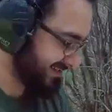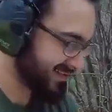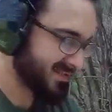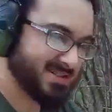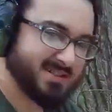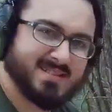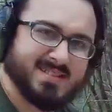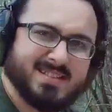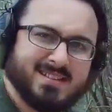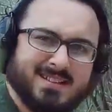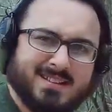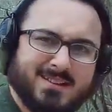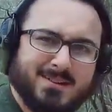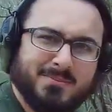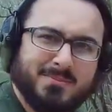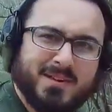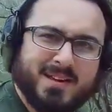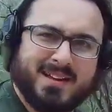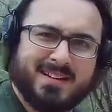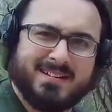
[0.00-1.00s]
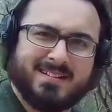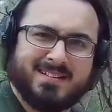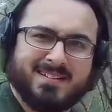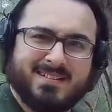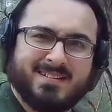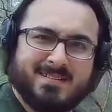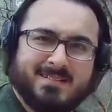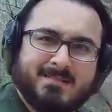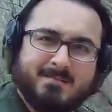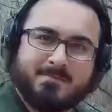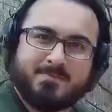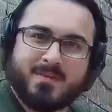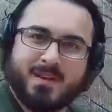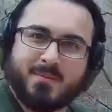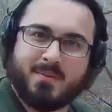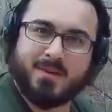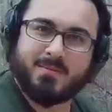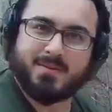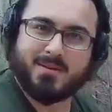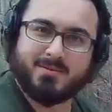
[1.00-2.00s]
just a little bit,
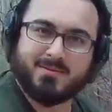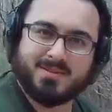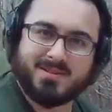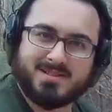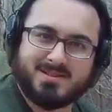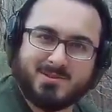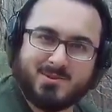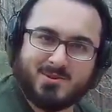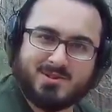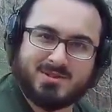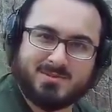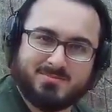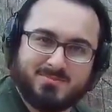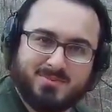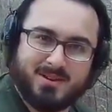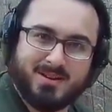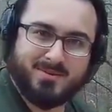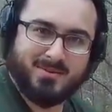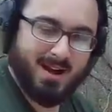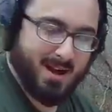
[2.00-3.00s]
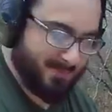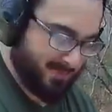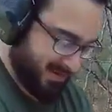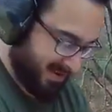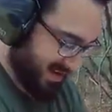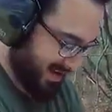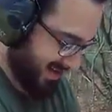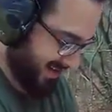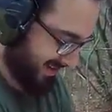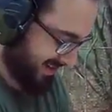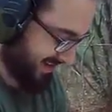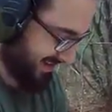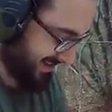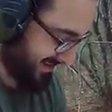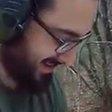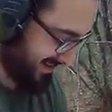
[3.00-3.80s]
I might be able to score some pretty rapid hits.